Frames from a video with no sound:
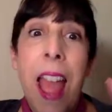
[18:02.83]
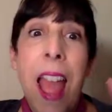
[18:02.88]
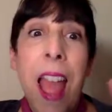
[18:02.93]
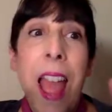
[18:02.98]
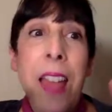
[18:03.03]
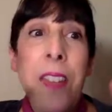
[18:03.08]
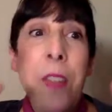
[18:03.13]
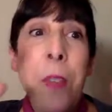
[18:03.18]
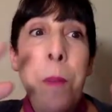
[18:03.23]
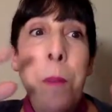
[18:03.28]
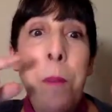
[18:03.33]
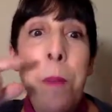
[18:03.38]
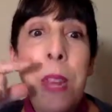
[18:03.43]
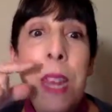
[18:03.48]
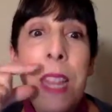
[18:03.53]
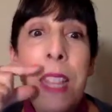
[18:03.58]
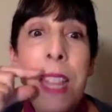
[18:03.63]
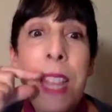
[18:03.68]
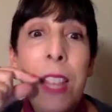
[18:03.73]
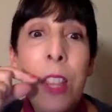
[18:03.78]
And the
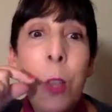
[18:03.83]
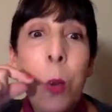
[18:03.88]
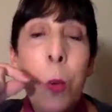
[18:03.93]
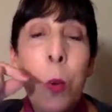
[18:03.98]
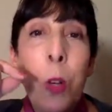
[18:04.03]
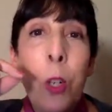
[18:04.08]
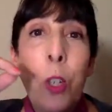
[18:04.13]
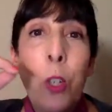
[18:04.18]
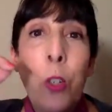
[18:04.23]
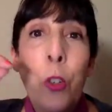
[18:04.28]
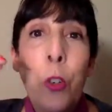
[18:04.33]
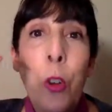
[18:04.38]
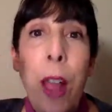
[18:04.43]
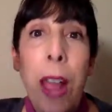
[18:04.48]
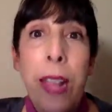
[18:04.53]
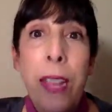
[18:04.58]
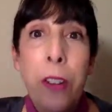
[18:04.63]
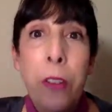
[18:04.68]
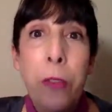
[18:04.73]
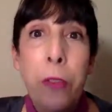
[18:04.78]
minute that the word
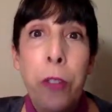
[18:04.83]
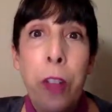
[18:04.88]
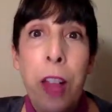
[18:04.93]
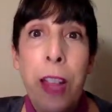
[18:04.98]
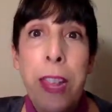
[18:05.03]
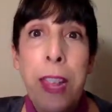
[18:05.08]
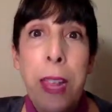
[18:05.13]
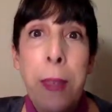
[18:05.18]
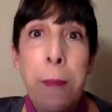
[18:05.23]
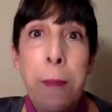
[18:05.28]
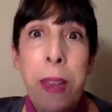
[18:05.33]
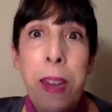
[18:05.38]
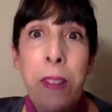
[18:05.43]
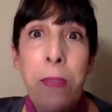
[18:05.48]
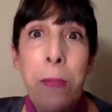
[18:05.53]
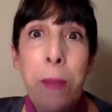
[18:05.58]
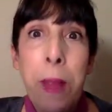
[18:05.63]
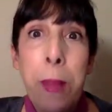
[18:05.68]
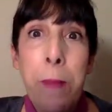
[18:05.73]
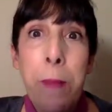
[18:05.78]
dragonfly came out
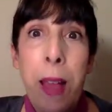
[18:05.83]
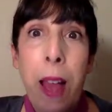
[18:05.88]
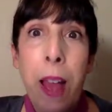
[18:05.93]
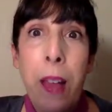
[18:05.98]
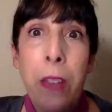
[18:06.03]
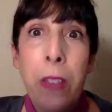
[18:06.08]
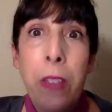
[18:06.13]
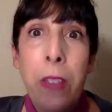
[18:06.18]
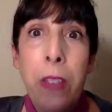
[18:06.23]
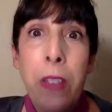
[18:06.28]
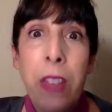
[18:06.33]
of my mouth,